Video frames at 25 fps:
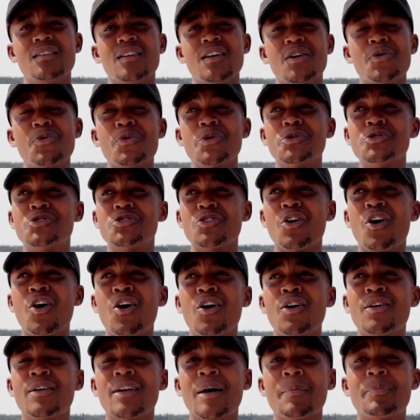It went
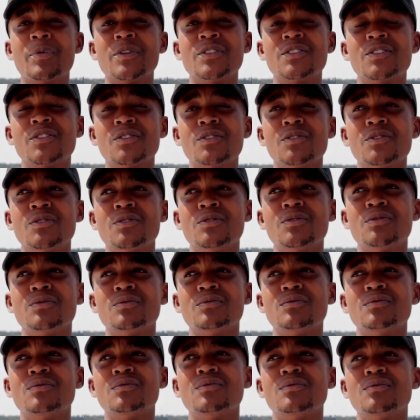on up until
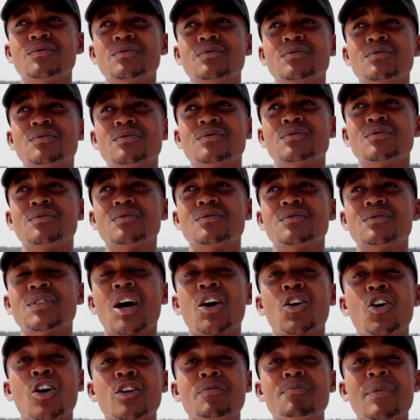
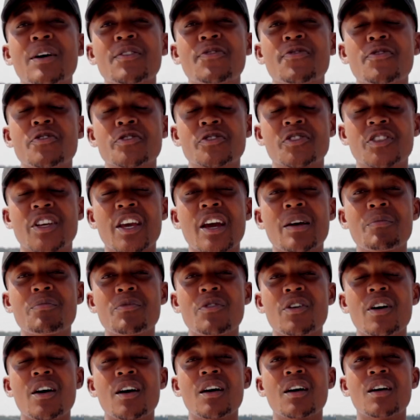I got my first
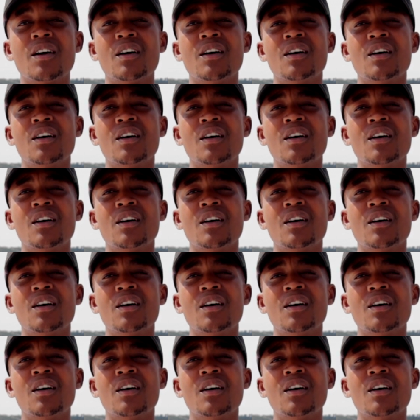camera,